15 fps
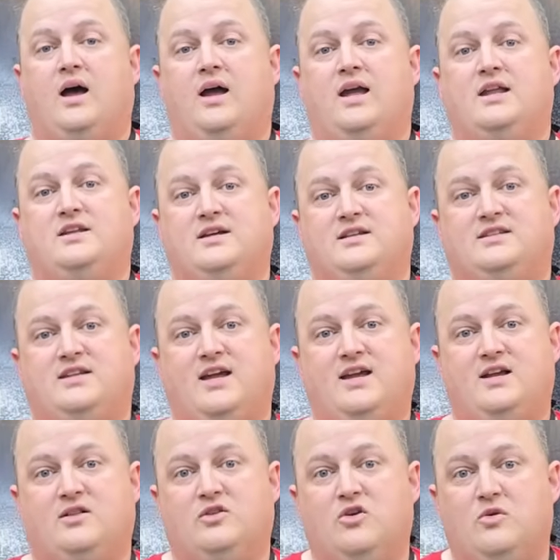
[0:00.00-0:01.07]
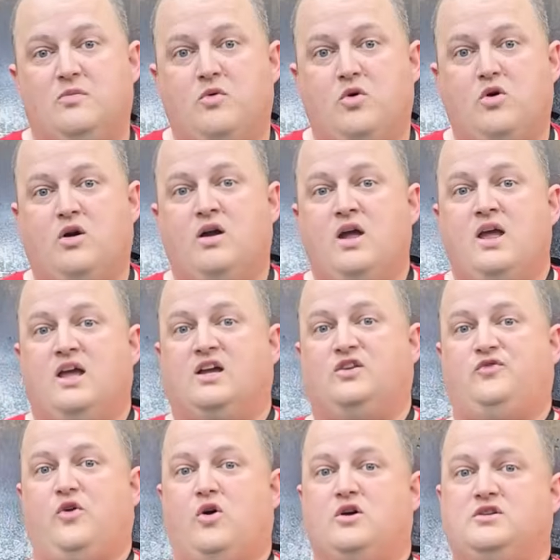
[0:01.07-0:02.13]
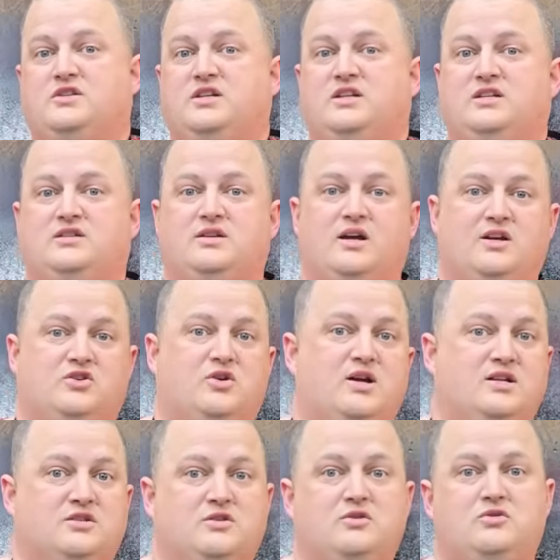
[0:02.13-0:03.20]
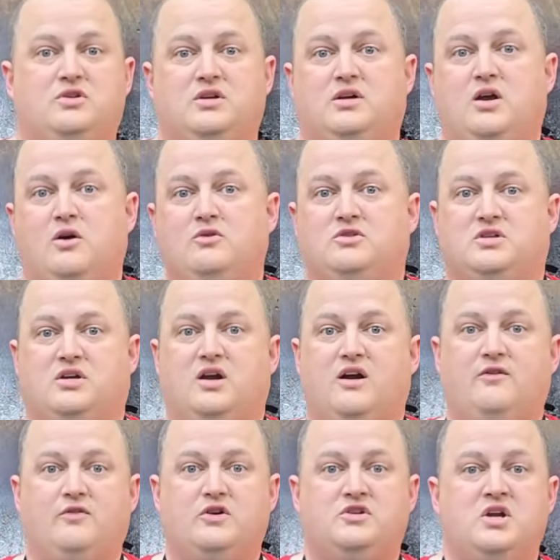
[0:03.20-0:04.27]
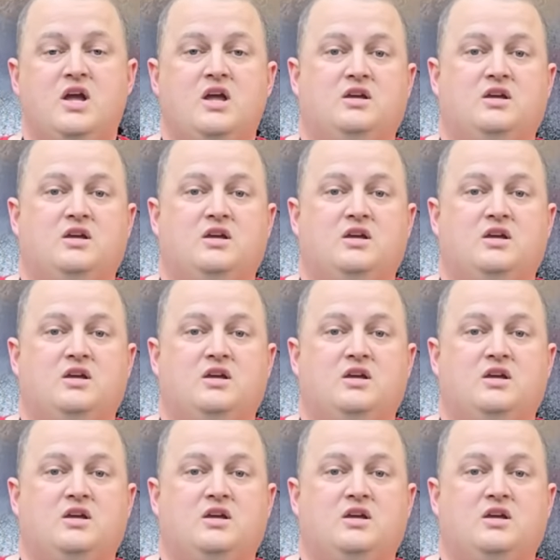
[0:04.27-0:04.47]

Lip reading: It does take a little more as far as these translucent coats to coverage.